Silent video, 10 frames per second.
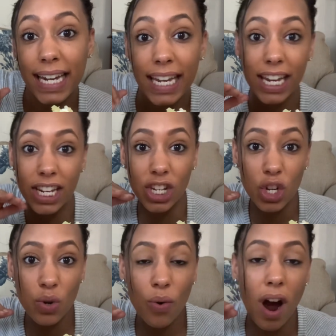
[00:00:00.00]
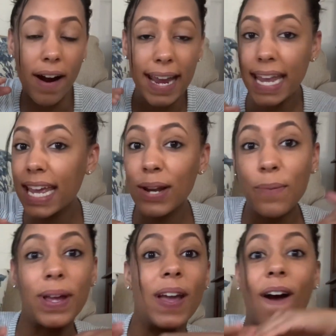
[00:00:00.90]
And you are in.
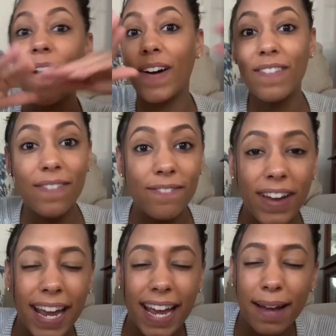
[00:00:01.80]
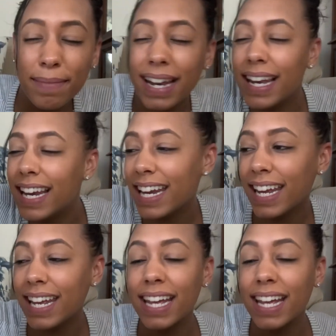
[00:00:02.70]
We are family.